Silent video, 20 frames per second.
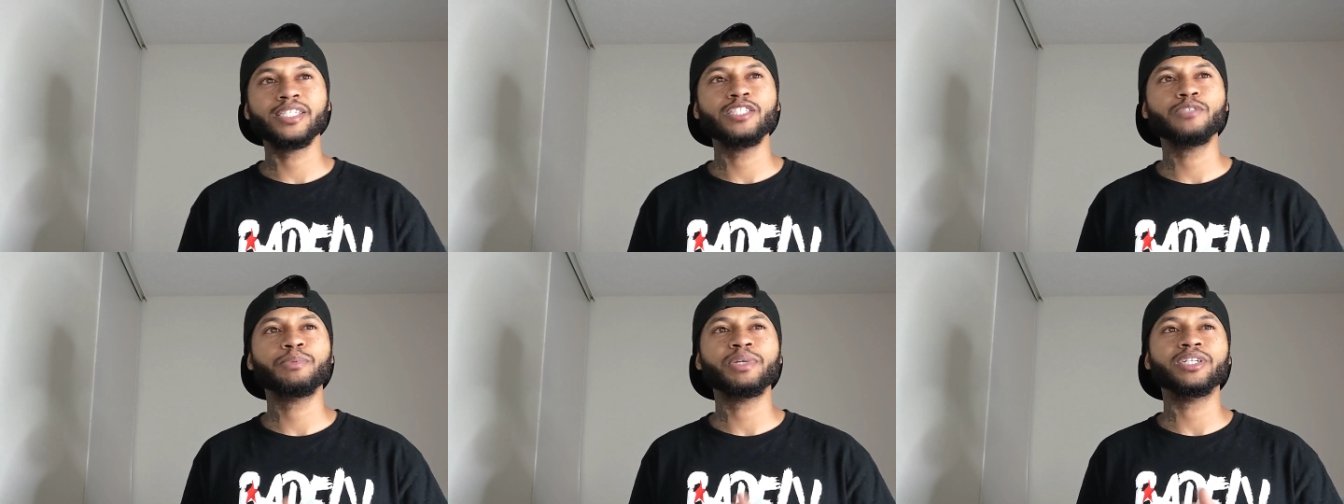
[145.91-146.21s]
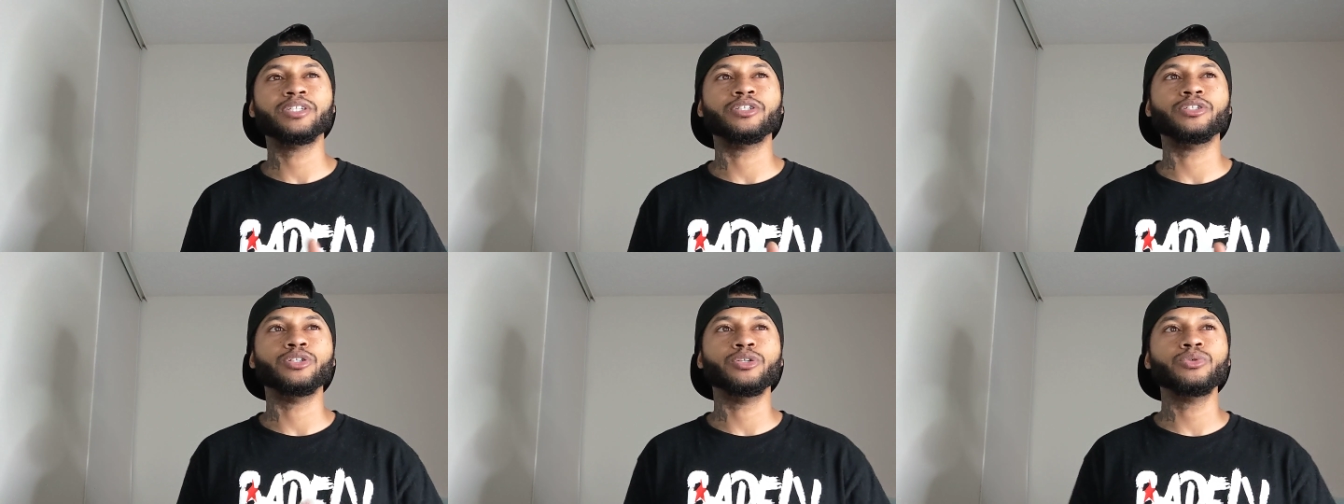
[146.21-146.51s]
he's
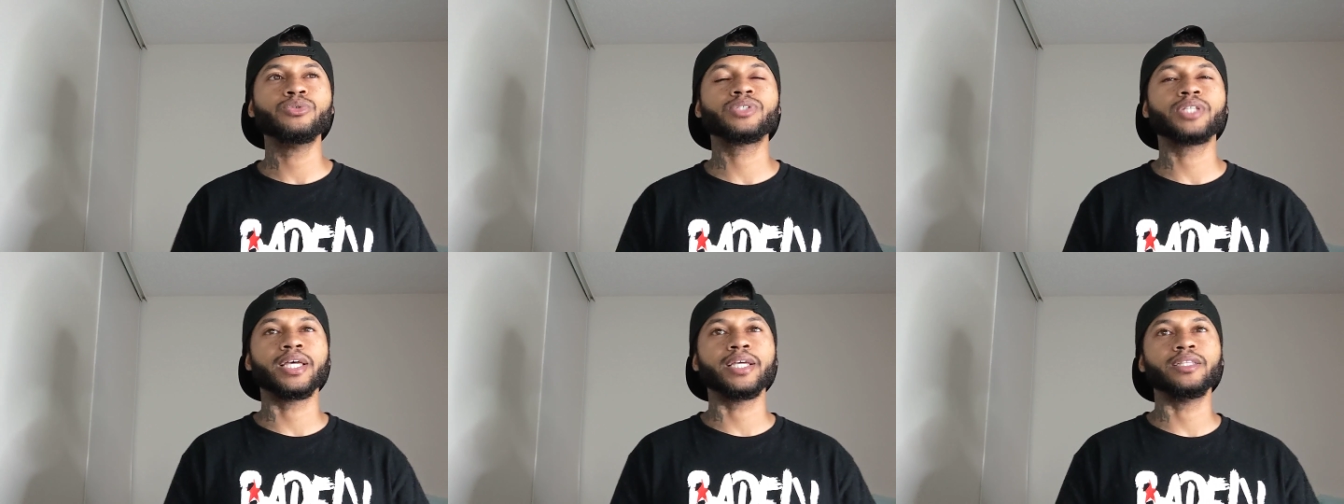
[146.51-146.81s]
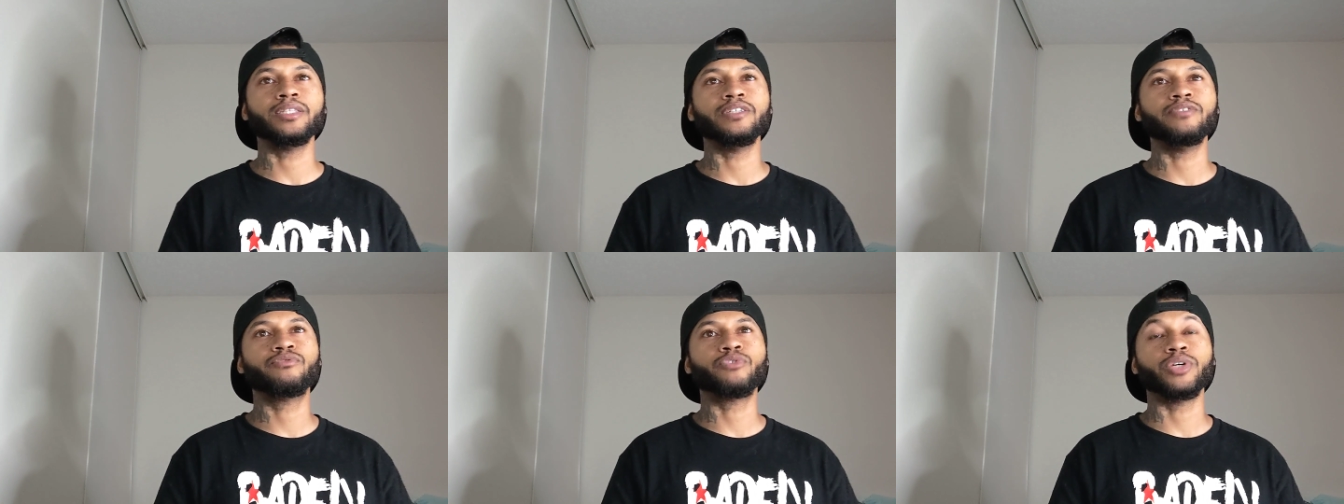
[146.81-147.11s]
been in the news
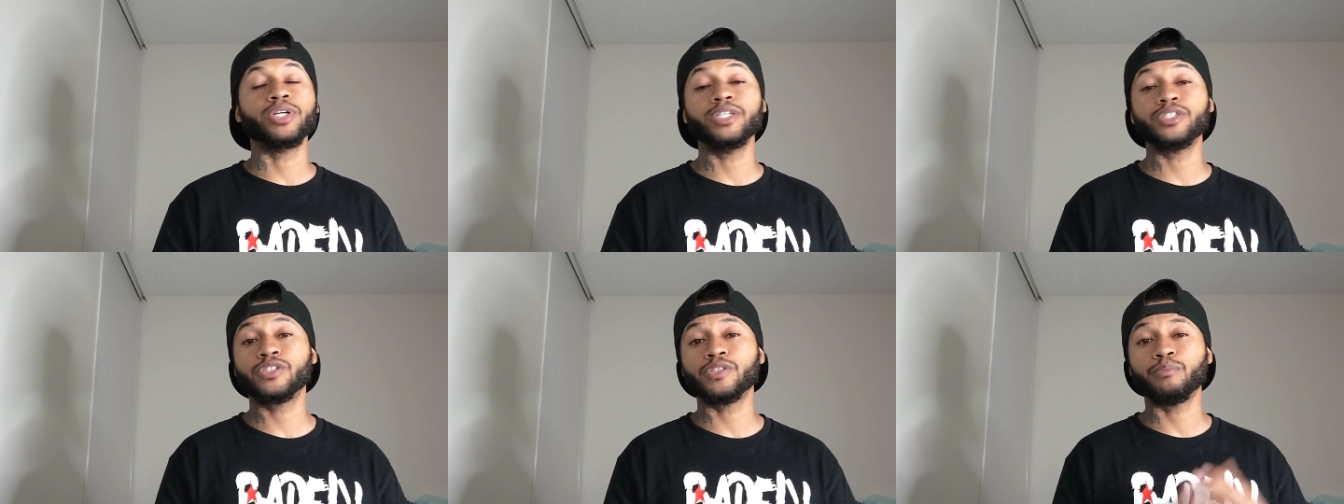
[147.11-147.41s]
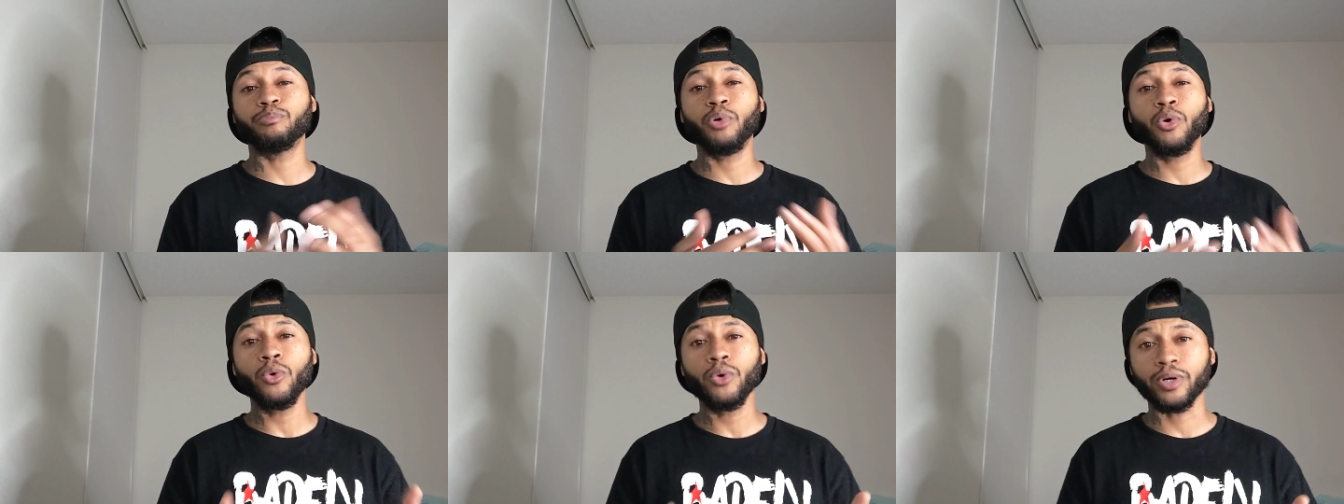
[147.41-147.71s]
lately for his
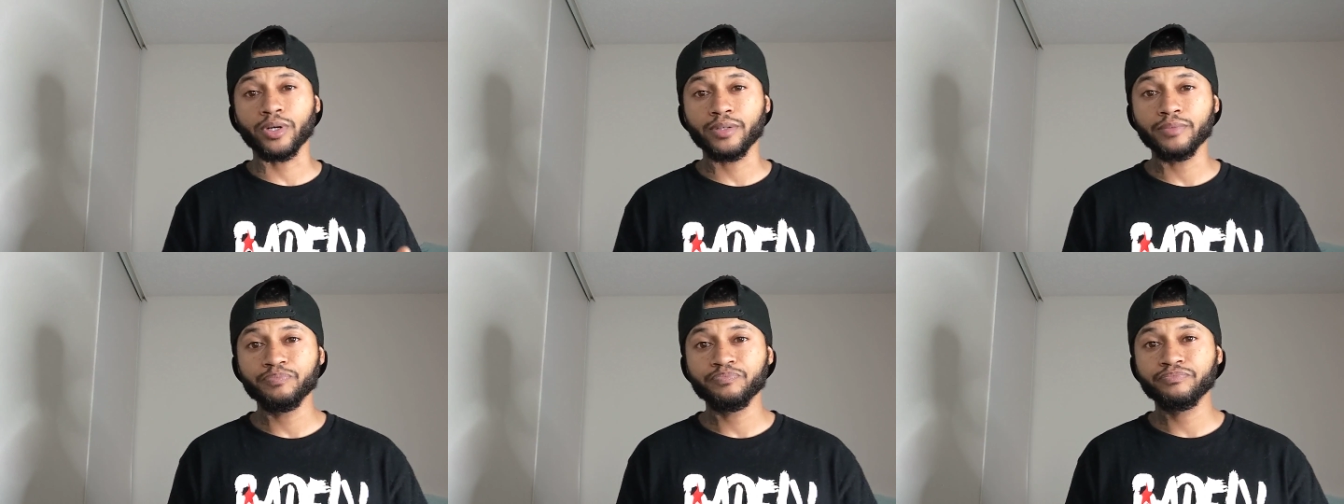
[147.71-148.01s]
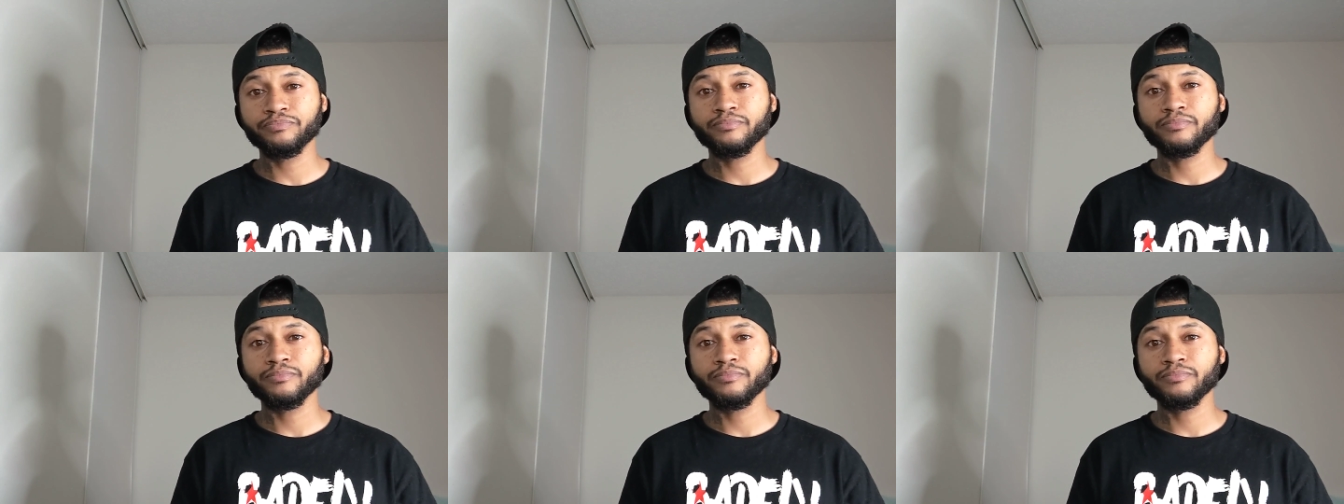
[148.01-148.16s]
support